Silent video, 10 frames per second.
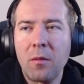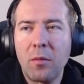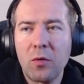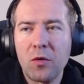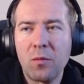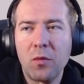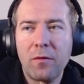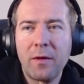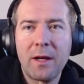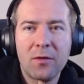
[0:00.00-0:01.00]
Boats move
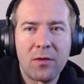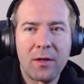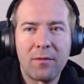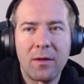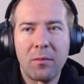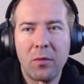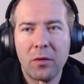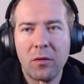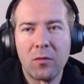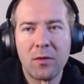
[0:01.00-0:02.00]
faster if their
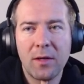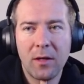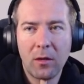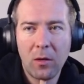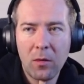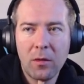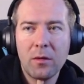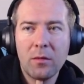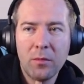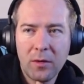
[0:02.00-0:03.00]
button was held
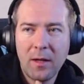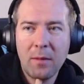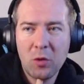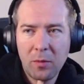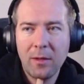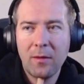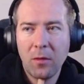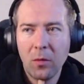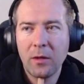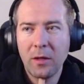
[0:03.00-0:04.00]
longer, but time spent
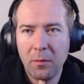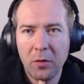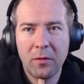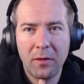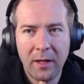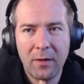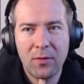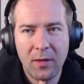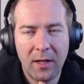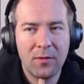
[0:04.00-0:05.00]
holding the button
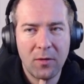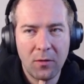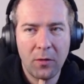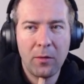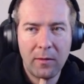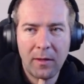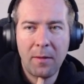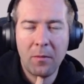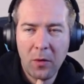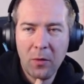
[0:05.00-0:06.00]
counts against the total time.
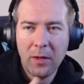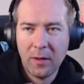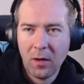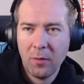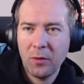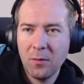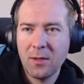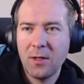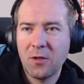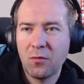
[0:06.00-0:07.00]
Okay,
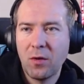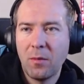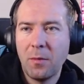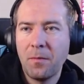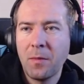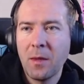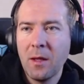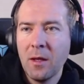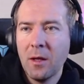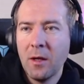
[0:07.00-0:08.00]
optimization problem.
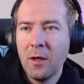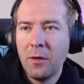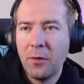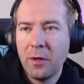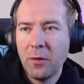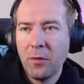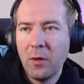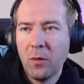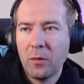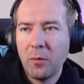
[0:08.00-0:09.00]
You can only
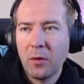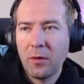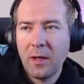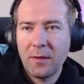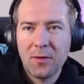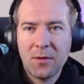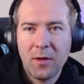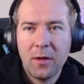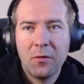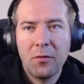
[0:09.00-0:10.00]
hold the button at the
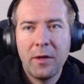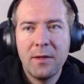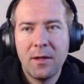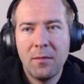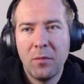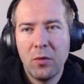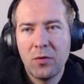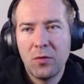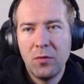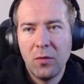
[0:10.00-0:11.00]
start of the race and boats
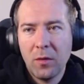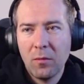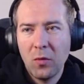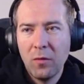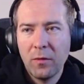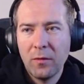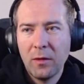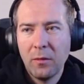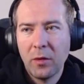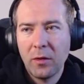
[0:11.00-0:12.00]
do not move until
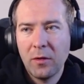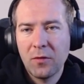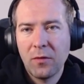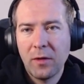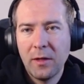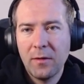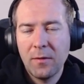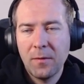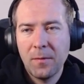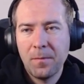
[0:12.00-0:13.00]
the button is released.